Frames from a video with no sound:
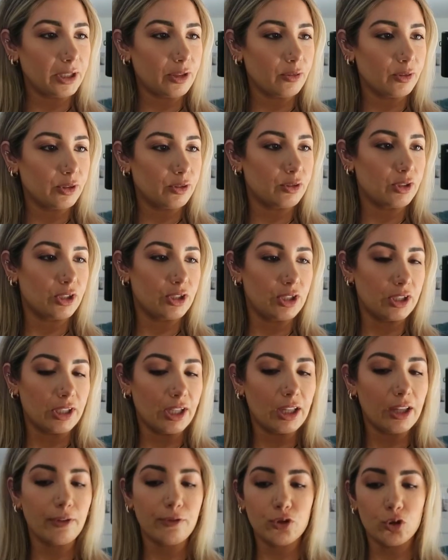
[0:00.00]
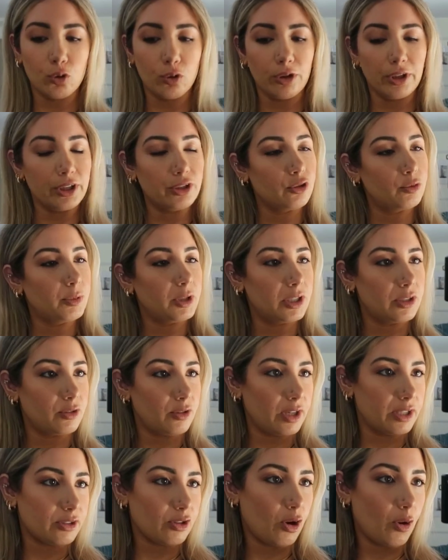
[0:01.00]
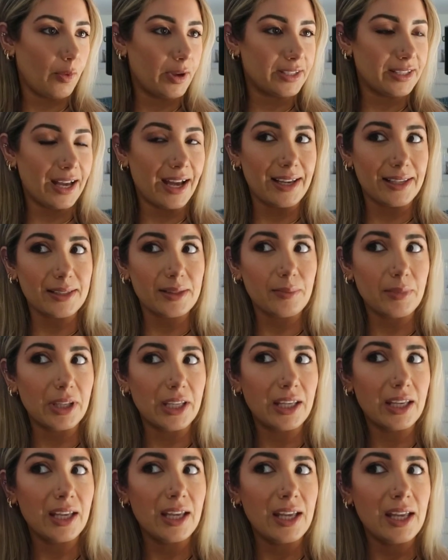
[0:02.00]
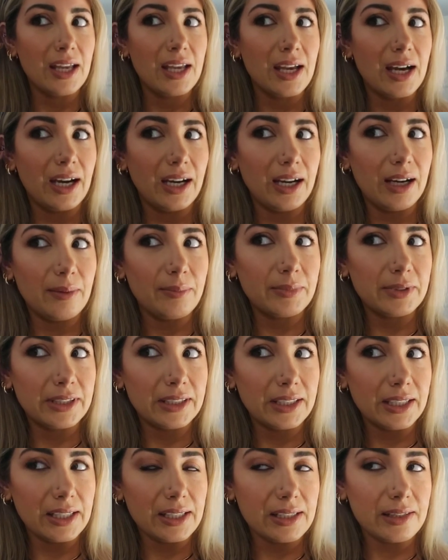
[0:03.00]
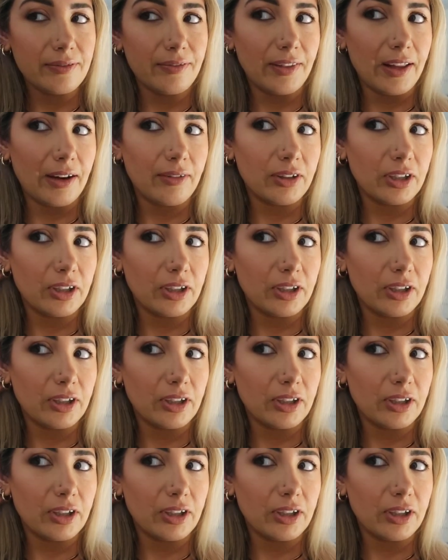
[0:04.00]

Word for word: go into the detail of jewelry too because you guys always ask me um, these flower